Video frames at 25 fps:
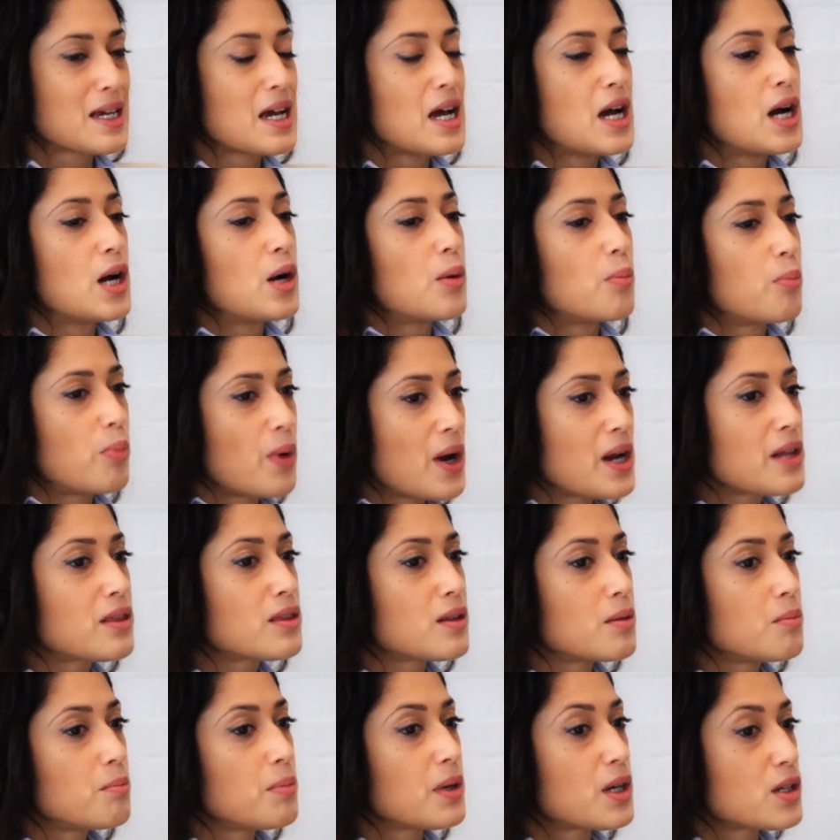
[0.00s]
Yeah.
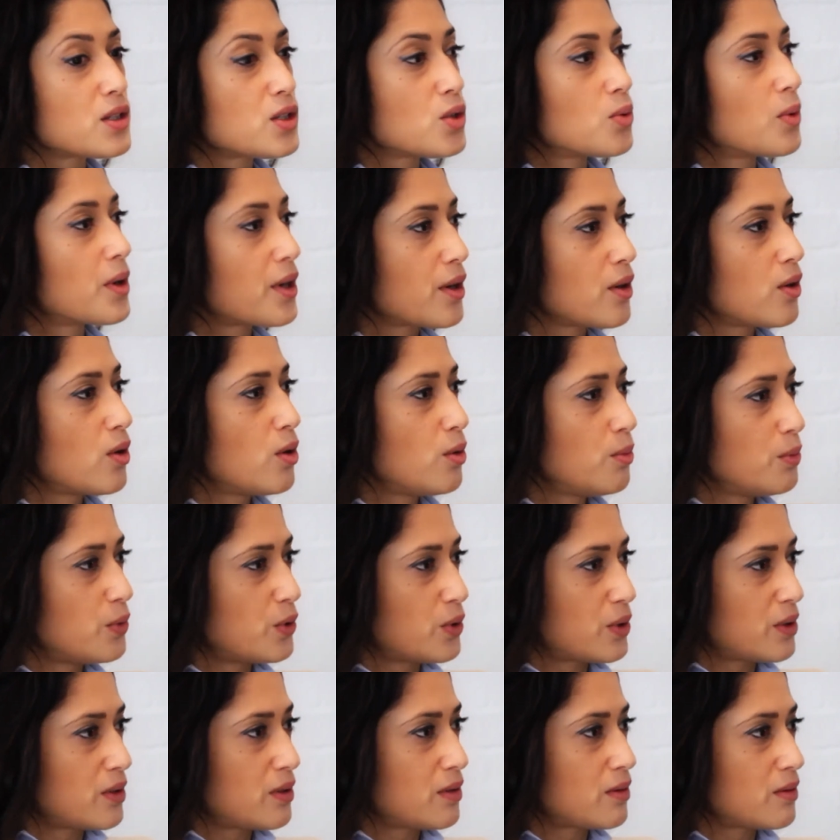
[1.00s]
Break them because you want to know
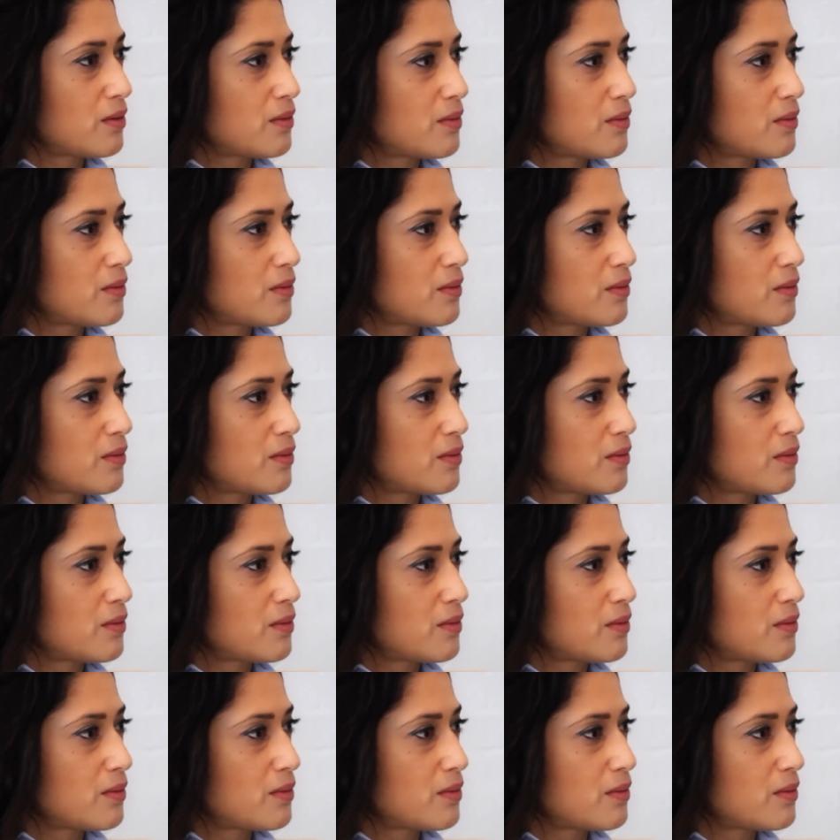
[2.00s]
more,